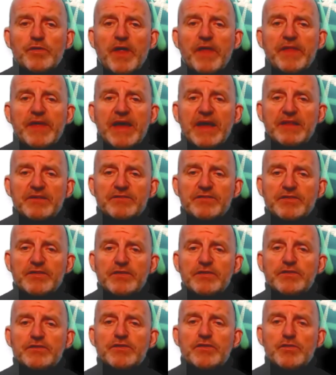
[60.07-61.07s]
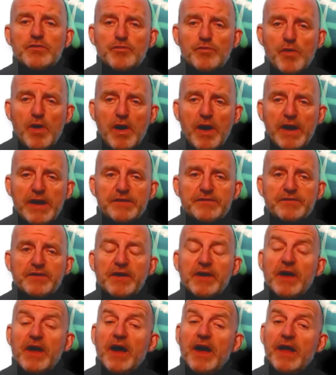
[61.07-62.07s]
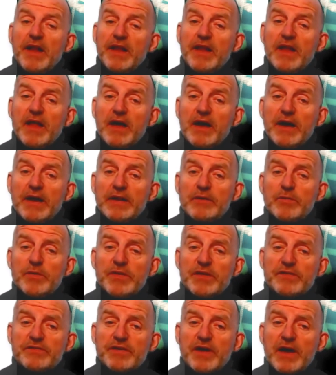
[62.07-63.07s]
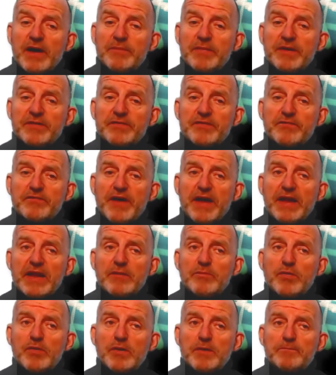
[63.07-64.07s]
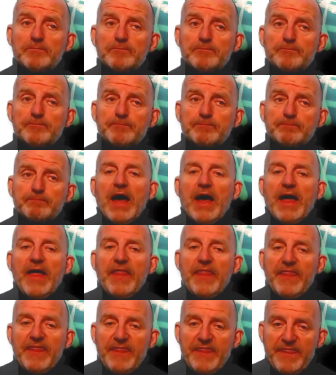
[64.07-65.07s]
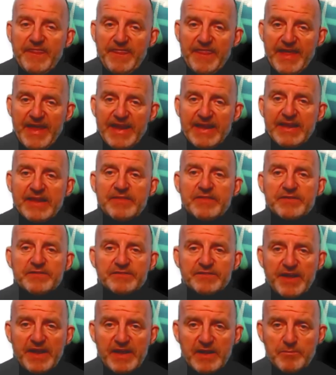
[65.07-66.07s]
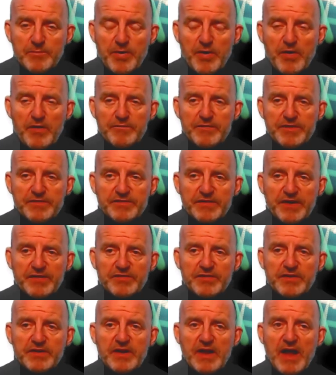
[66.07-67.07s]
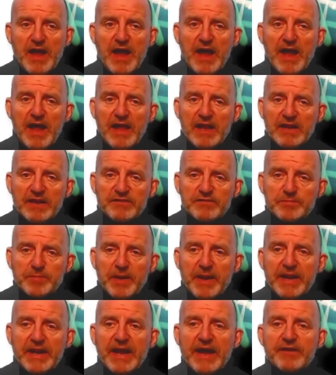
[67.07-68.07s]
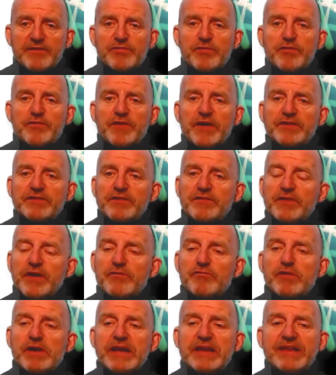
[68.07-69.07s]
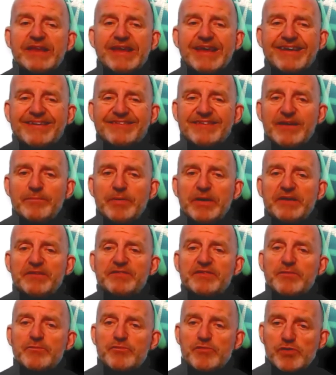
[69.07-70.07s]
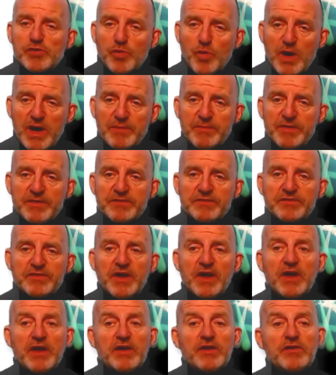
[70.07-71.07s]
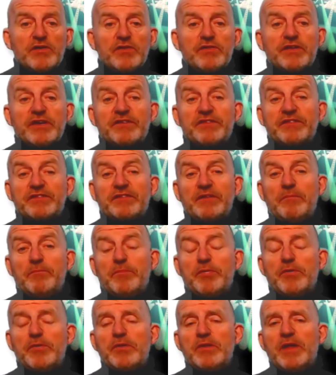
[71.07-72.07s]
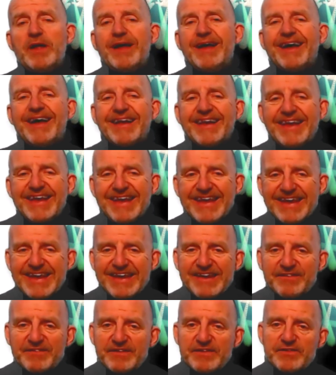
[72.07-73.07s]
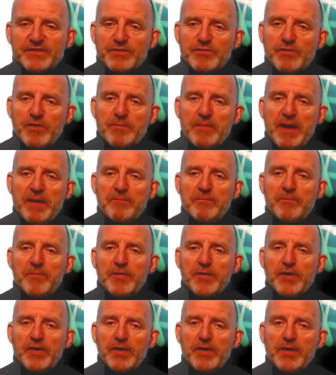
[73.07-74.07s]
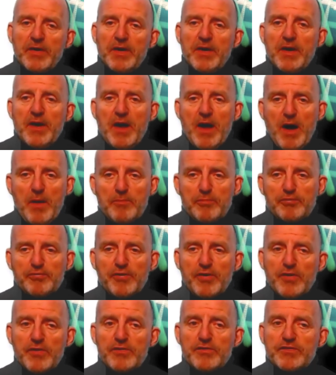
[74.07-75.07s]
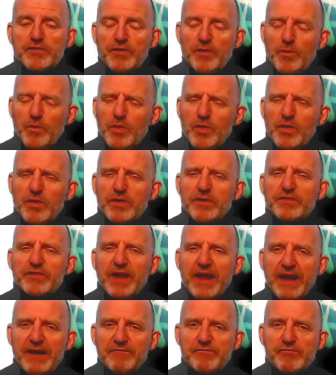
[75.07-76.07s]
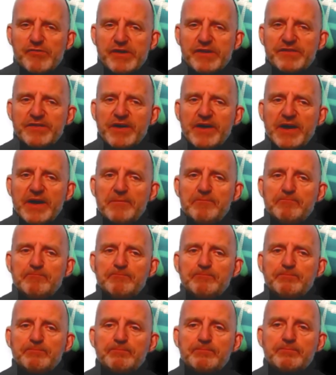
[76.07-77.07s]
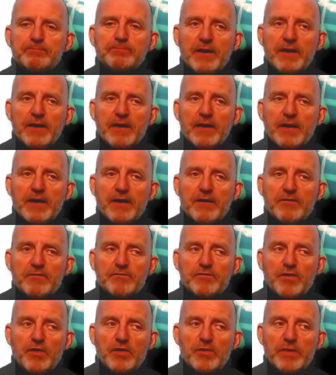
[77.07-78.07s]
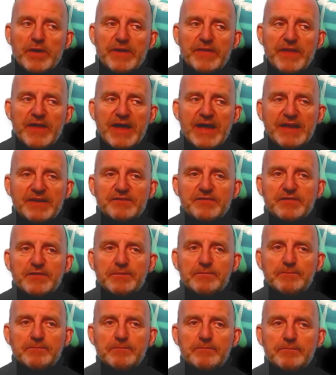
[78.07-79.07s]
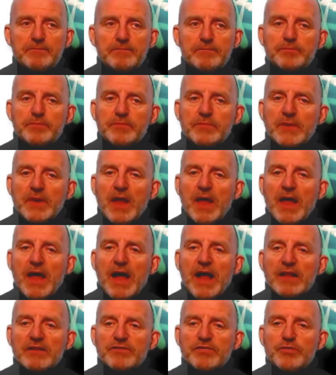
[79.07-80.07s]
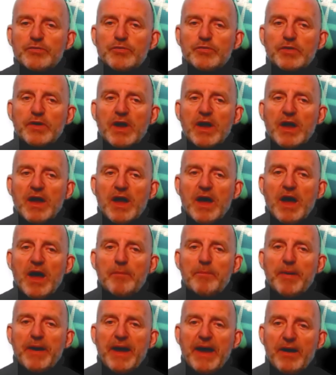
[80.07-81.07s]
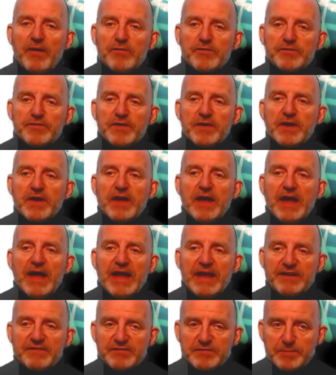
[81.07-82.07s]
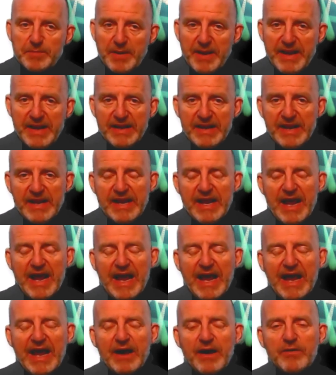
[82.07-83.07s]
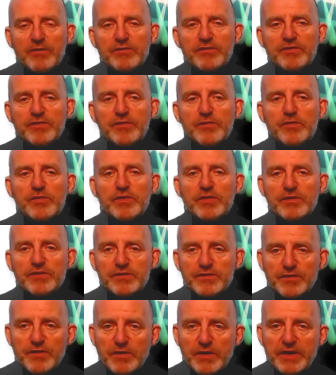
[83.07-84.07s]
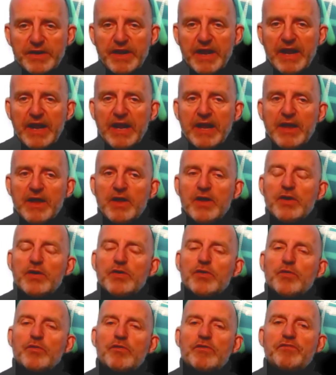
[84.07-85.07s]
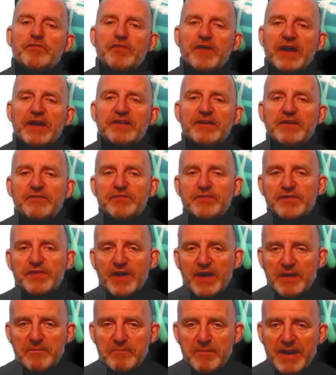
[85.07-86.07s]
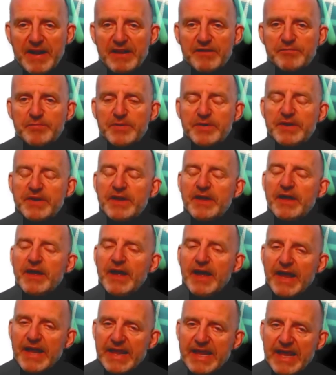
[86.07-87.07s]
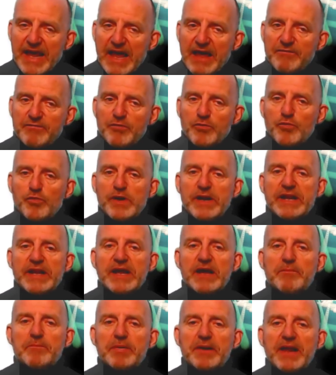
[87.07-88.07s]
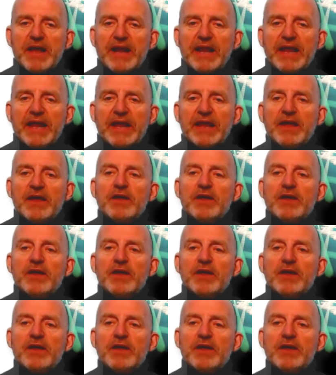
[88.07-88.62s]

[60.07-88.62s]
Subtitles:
that the answers you write align with the time that's available. Then in the second part of this session, I'll explain how to effectively read the exhibits and requirements using simple and easy to remember approach that works every time. Following that, I'll talk about explaining how to consolidate your effective time management and careful reading and planning